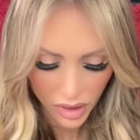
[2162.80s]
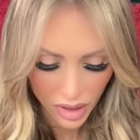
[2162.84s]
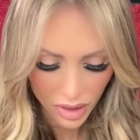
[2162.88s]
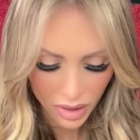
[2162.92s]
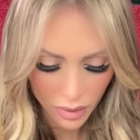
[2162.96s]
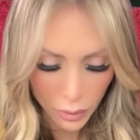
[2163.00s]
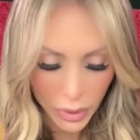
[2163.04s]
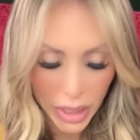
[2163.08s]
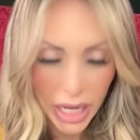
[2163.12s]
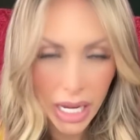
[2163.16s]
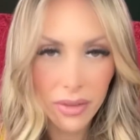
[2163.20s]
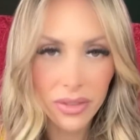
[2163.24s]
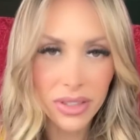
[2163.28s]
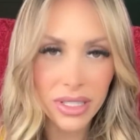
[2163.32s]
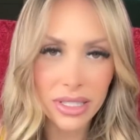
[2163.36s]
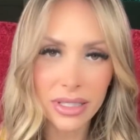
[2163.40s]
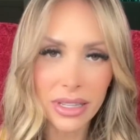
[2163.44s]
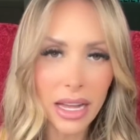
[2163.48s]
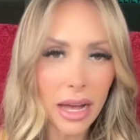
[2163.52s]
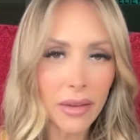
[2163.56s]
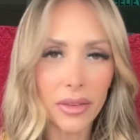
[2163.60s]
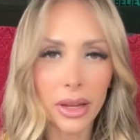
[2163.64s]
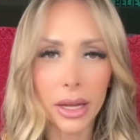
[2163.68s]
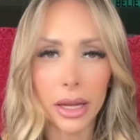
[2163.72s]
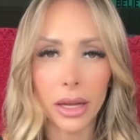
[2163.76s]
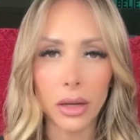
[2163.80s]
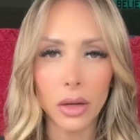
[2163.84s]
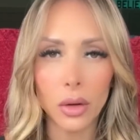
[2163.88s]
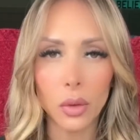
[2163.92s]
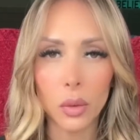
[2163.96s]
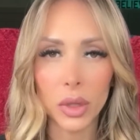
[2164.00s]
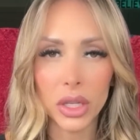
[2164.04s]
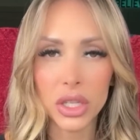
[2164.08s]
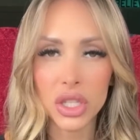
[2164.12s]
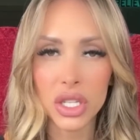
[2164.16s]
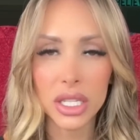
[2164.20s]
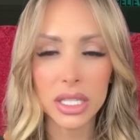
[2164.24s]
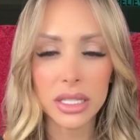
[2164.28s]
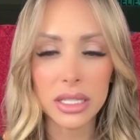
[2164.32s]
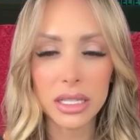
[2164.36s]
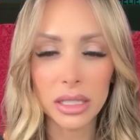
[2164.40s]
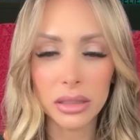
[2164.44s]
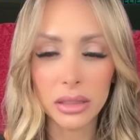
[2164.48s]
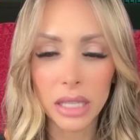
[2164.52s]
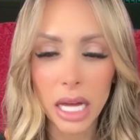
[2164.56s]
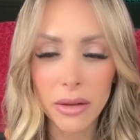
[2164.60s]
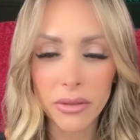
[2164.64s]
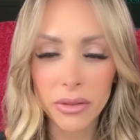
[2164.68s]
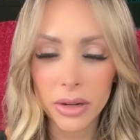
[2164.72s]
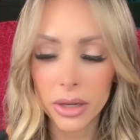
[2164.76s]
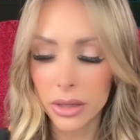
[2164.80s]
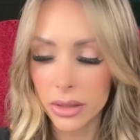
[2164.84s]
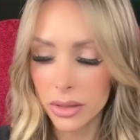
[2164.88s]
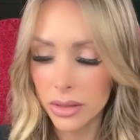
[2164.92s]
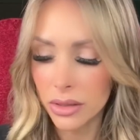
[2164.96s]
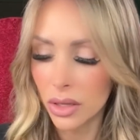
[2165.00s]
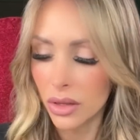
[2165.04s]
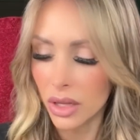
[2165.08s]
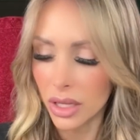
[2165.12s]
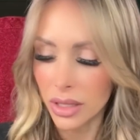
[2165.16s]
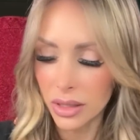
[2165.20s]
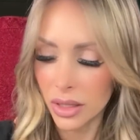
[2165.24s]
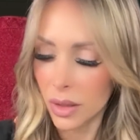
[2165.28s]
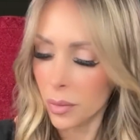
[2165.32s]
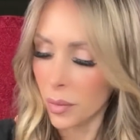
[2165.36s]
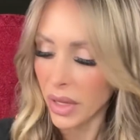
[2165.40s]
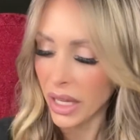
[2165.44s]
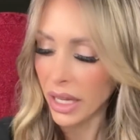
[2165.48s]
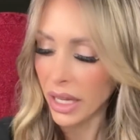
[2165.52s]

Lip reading: We have 7, which is the lovers. So this could be